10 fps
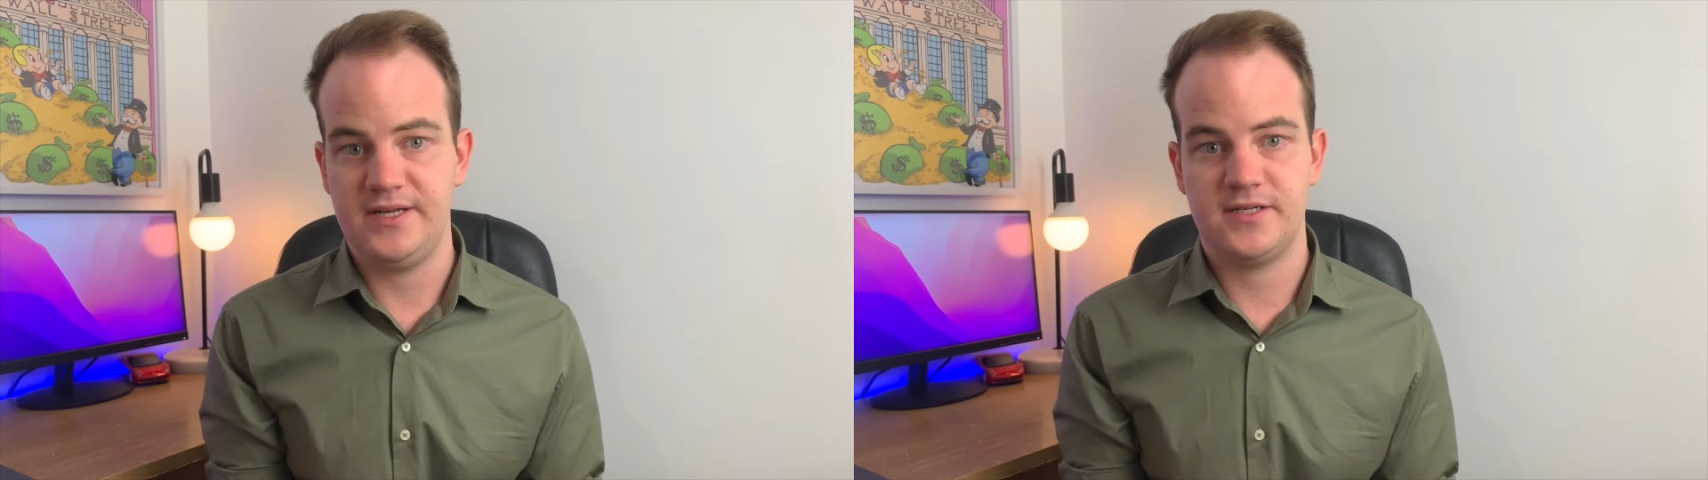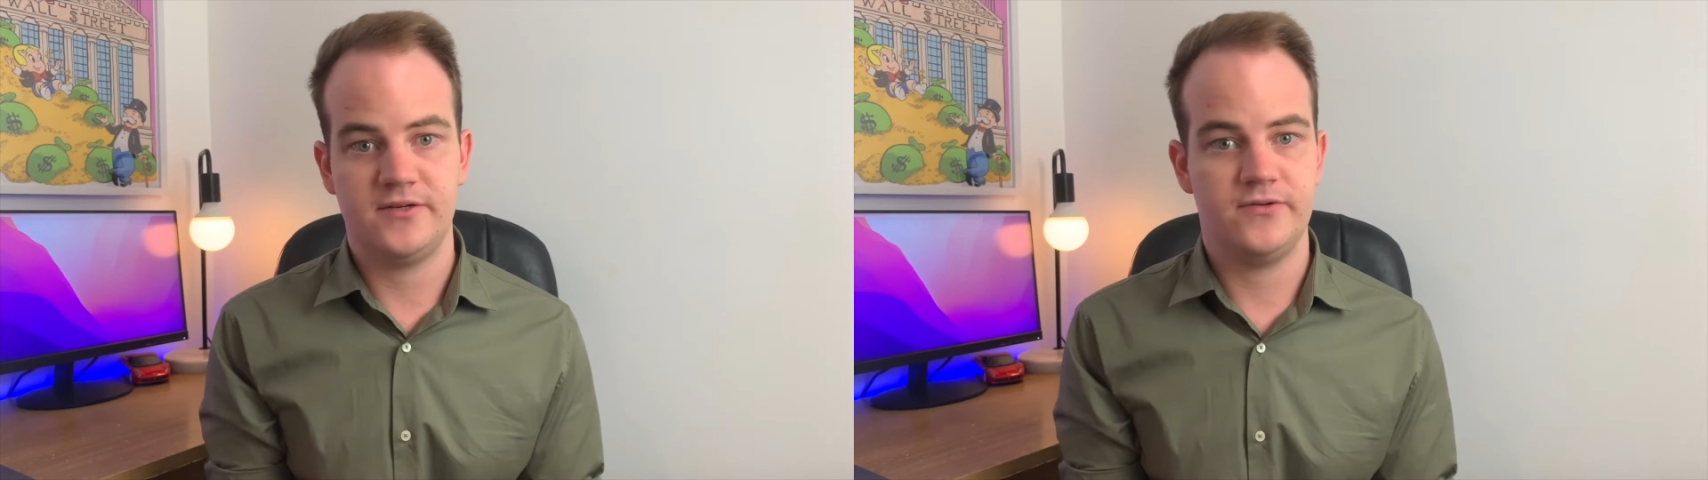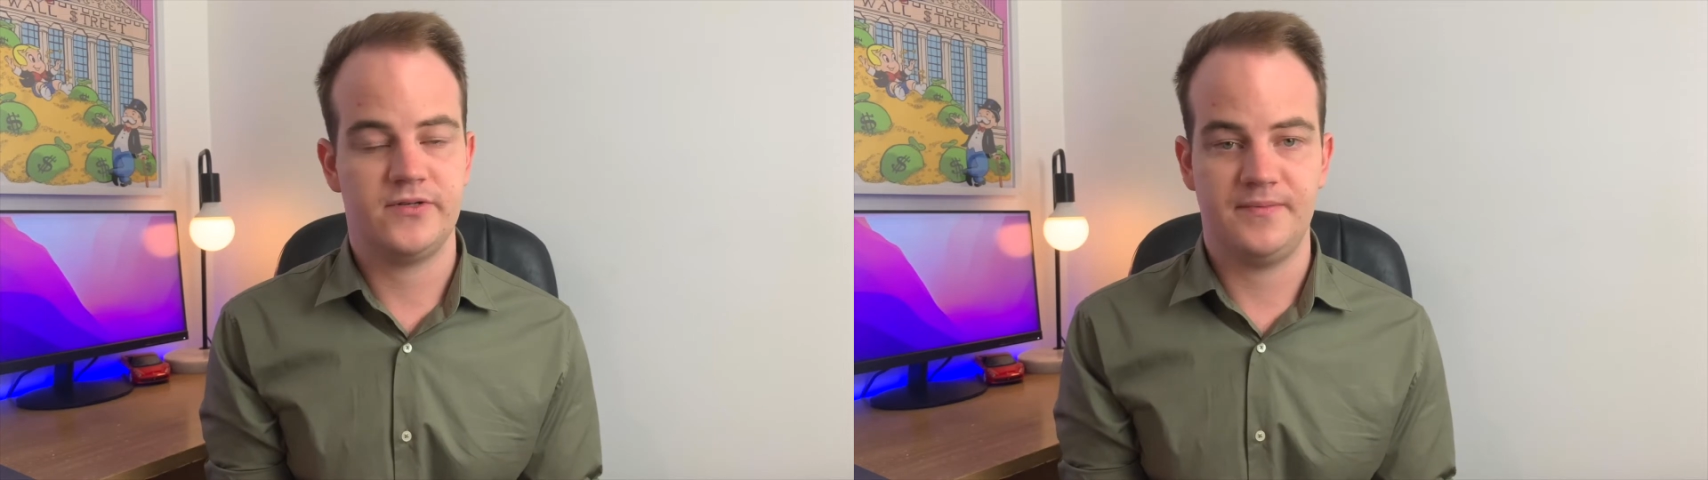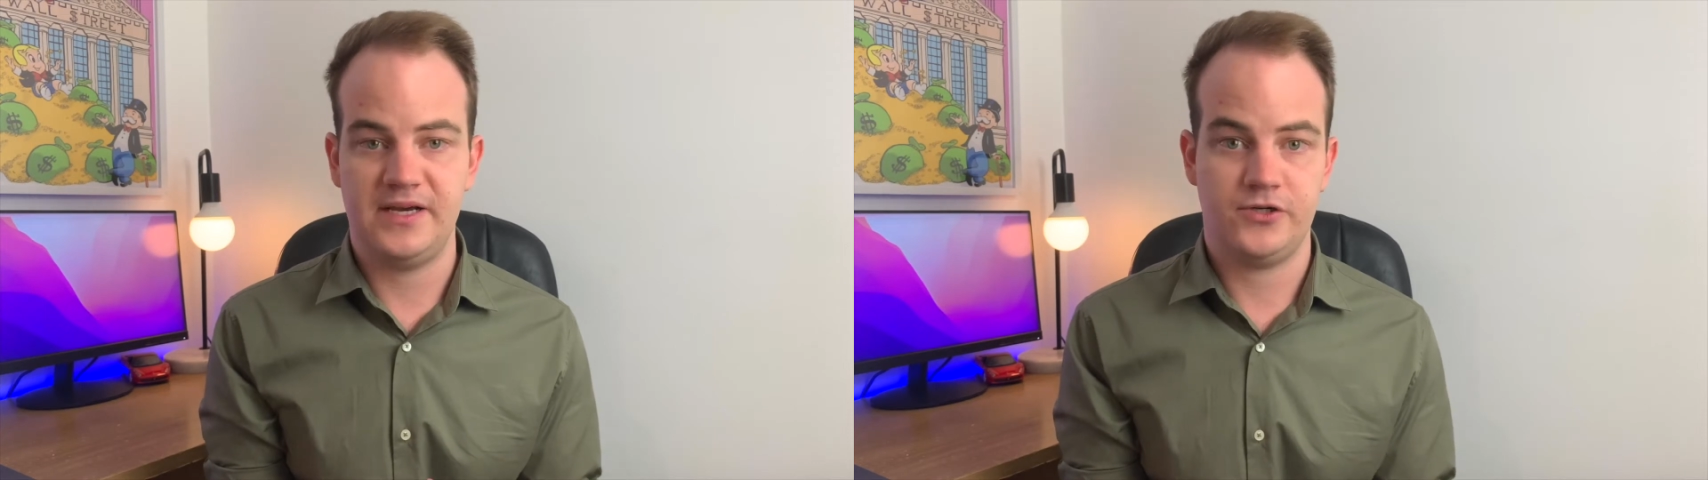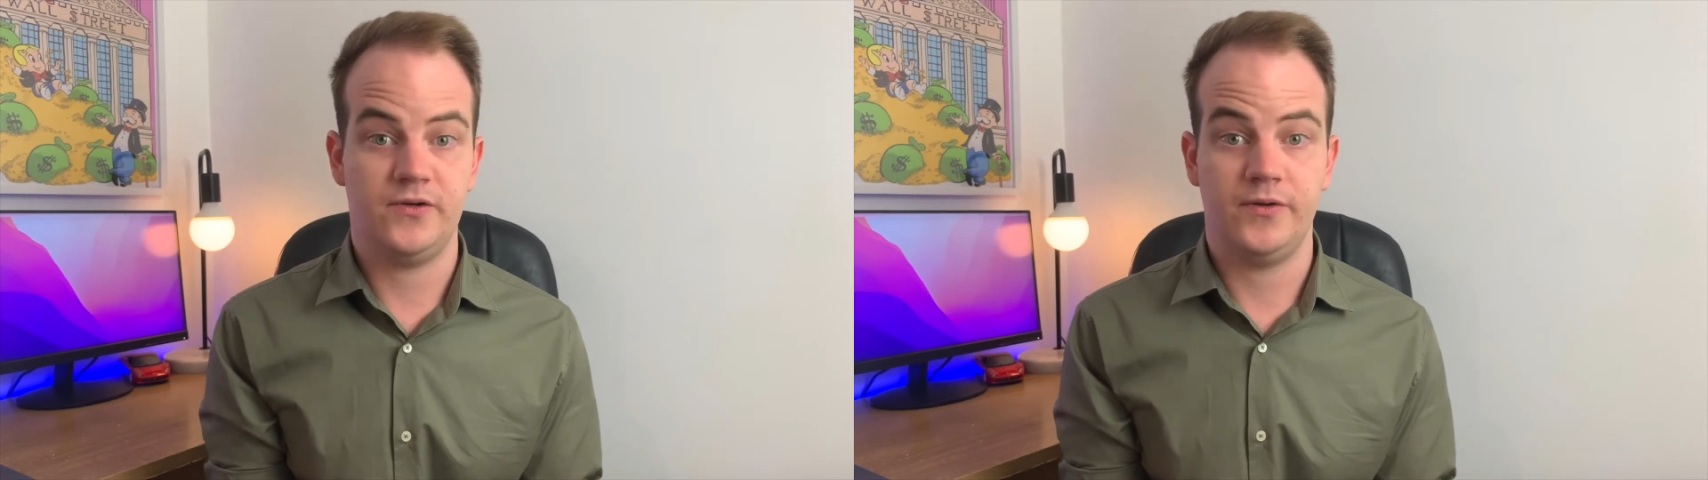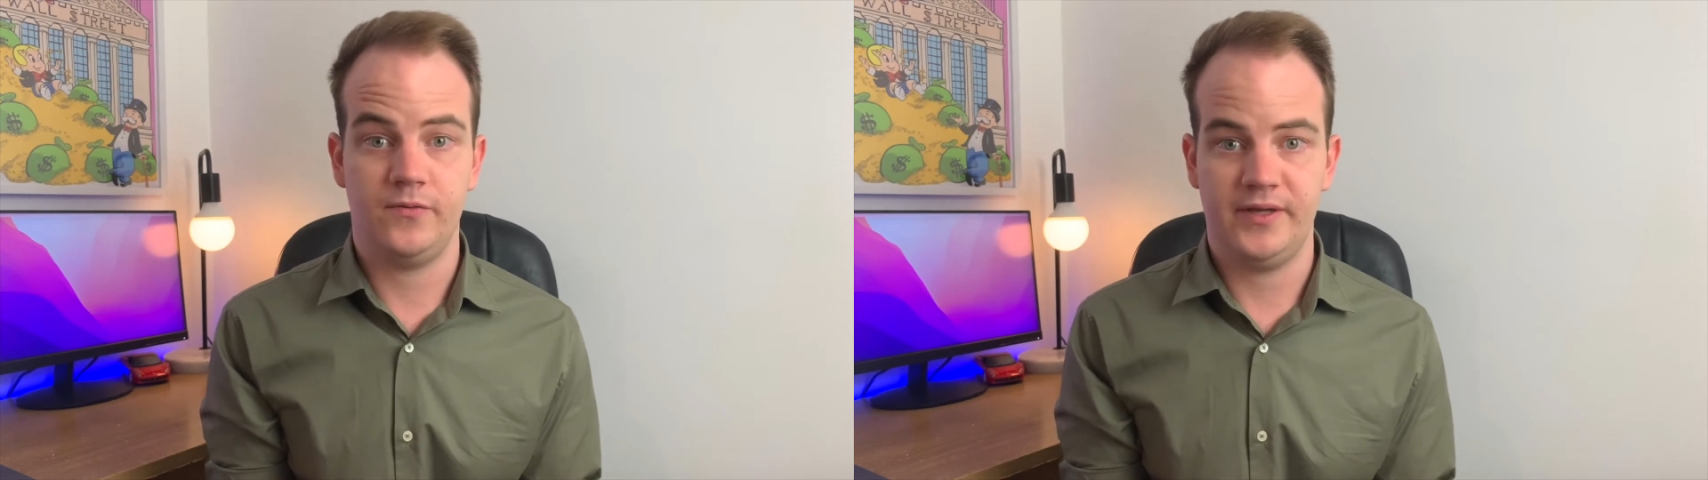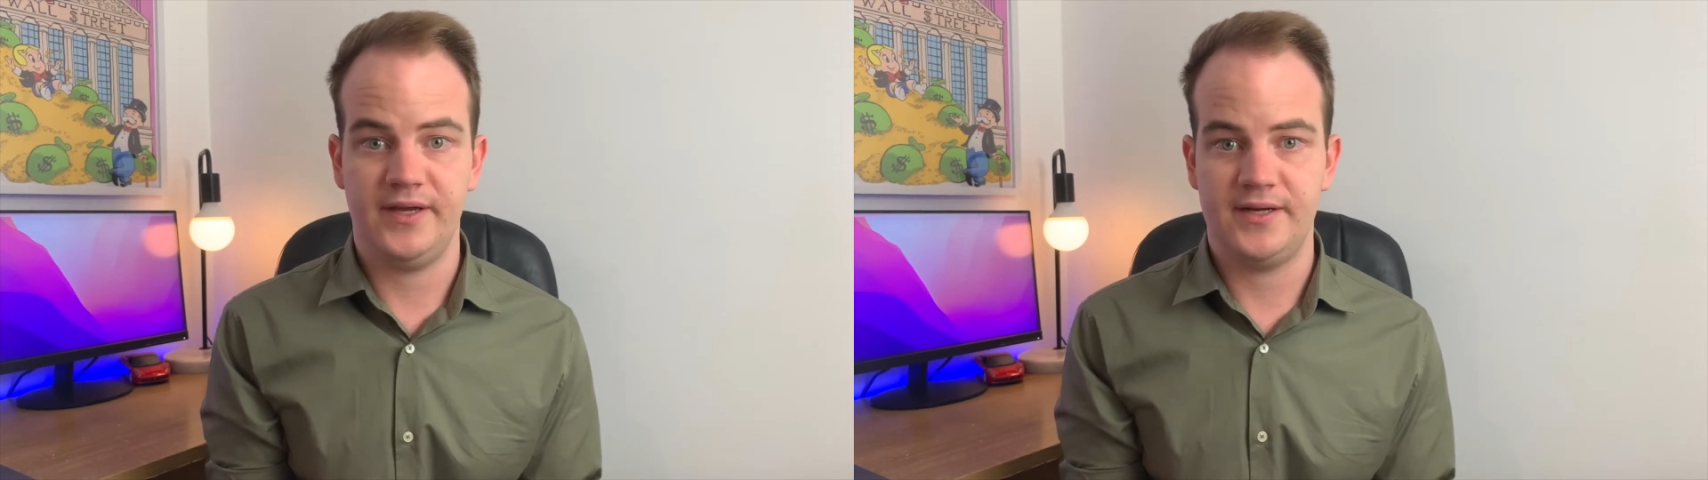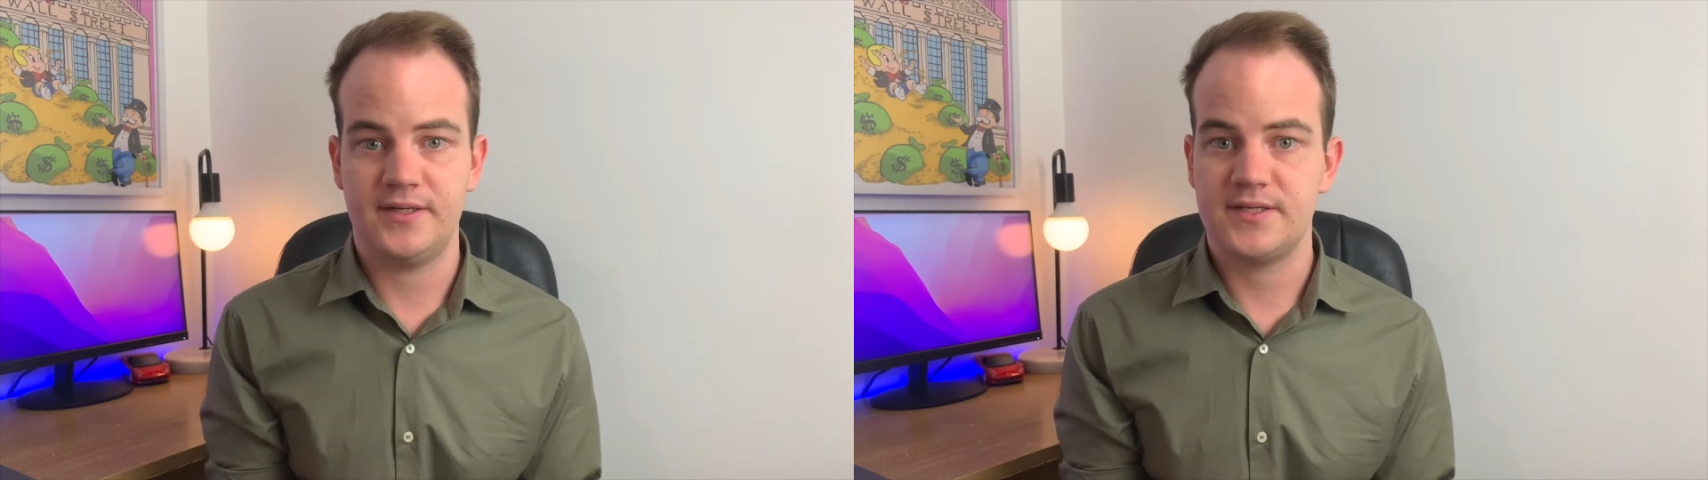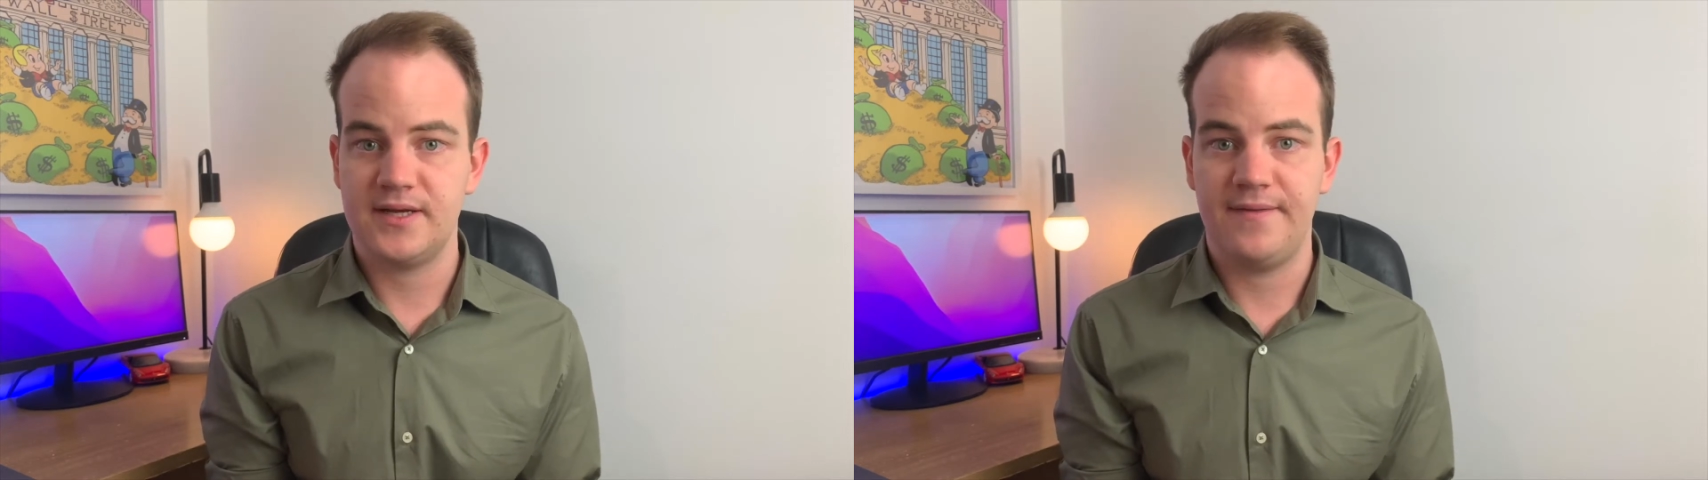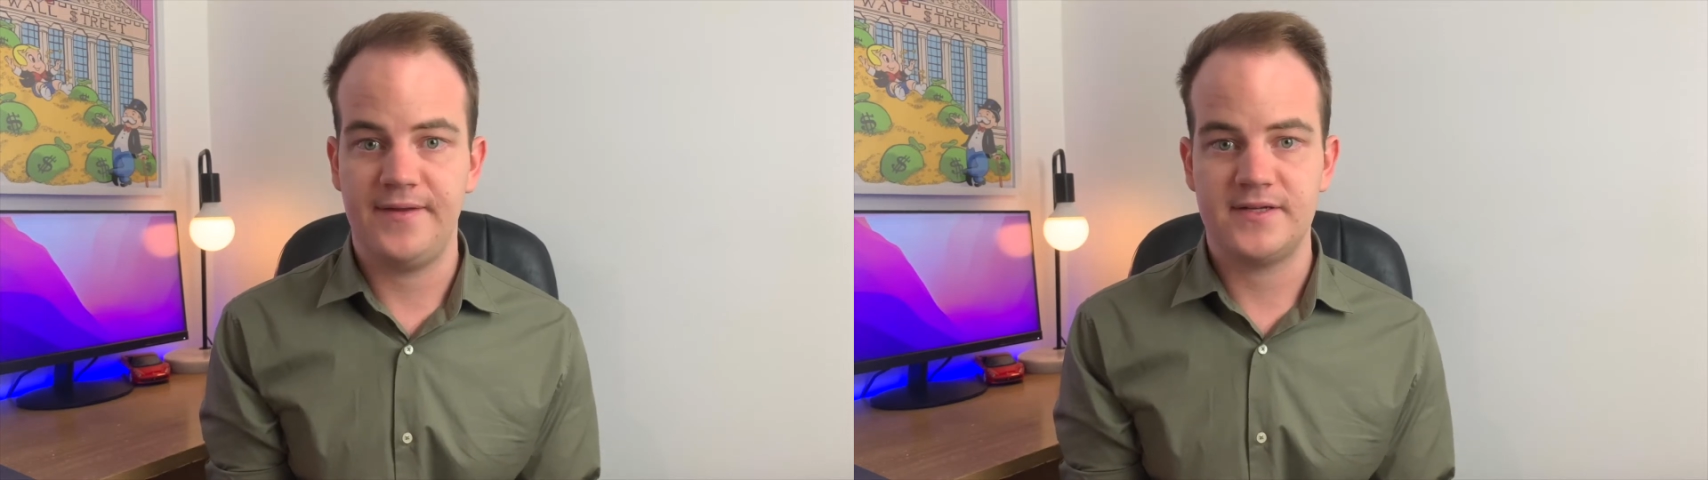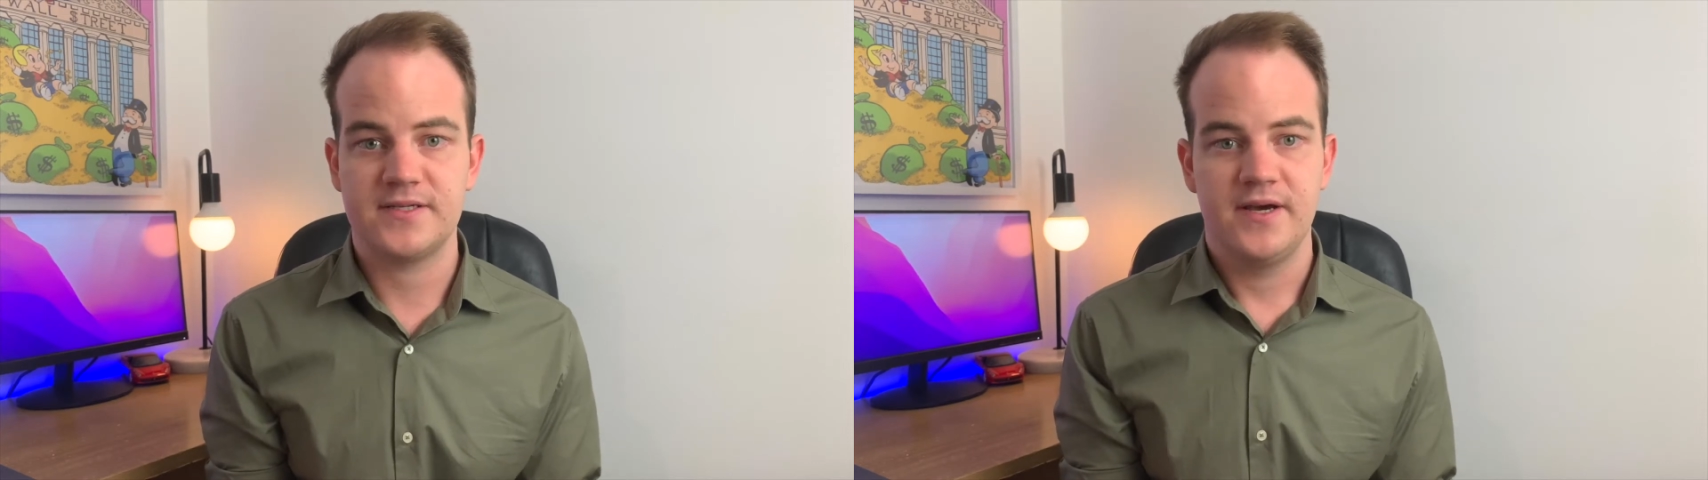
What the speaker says: to make sure you really understand this.